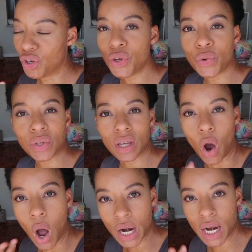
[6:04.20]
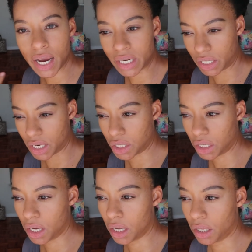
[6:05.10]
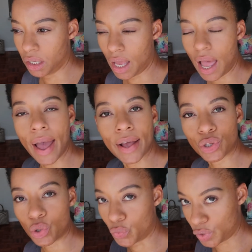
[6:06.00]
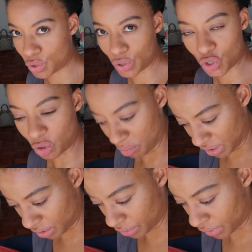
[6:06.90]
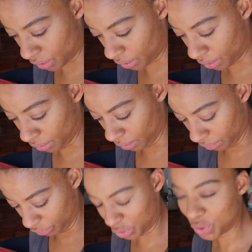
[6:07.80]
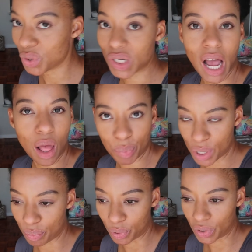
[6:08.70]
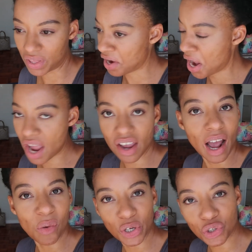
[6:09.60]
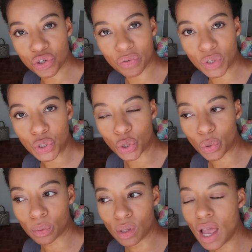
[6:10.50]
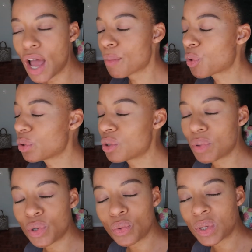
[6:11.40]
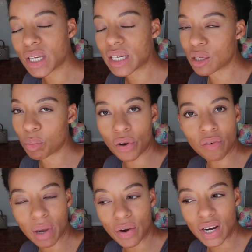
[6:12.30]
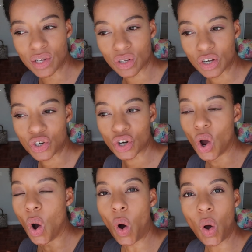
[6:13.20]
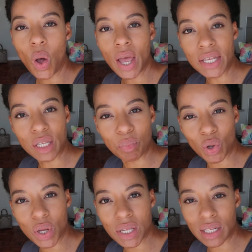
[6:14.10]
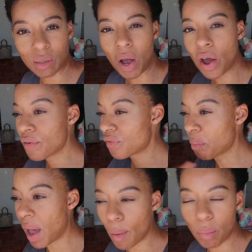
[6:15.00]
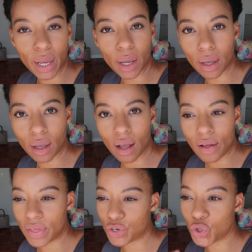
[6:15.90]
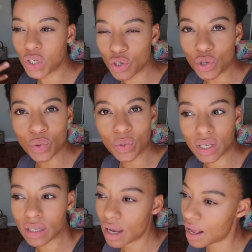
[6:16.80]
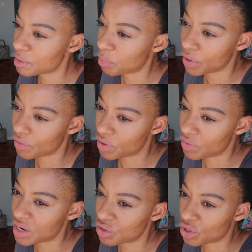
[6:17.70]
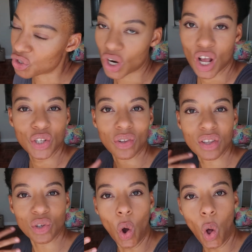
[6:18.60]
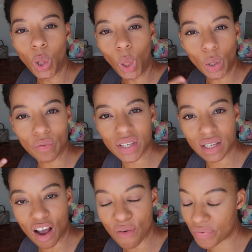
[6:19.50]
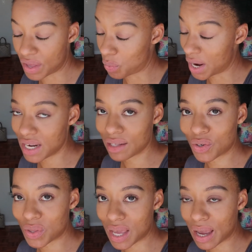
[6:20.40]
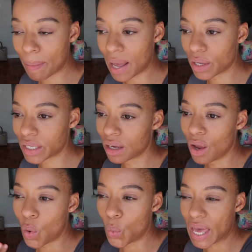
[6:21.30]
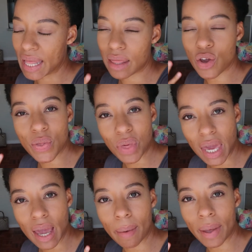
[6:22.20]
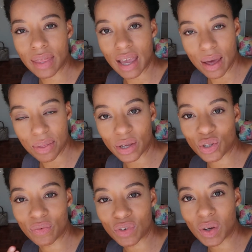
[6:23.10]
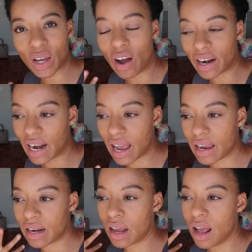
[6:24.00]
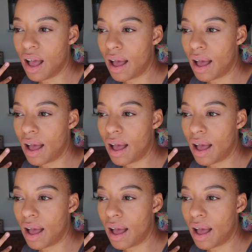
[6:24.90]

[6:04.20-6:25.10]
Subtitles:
using online data as your research material. Do you tell people that, hey, I watched your video and I'm going to be using it as part of my research? Or is it because it's part of the public that you can use it as part of your research? So there's a whole lot of stuff that one needs to think about when you're thinking about the ethics of doing online